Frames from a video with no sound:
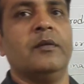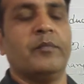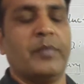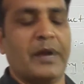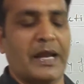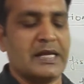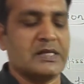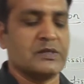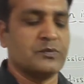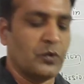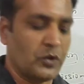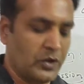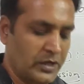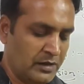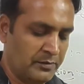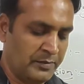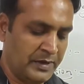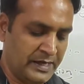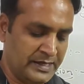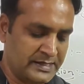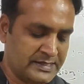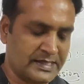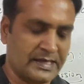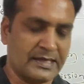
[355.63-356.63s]

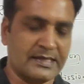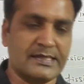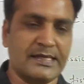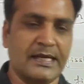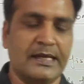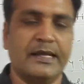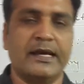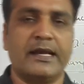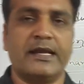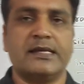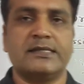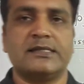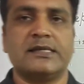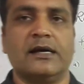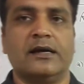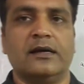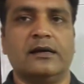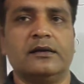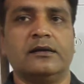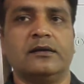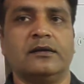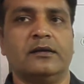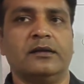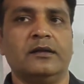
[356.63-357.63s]
Plasmodium is considered as
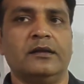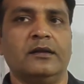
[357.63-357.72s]
a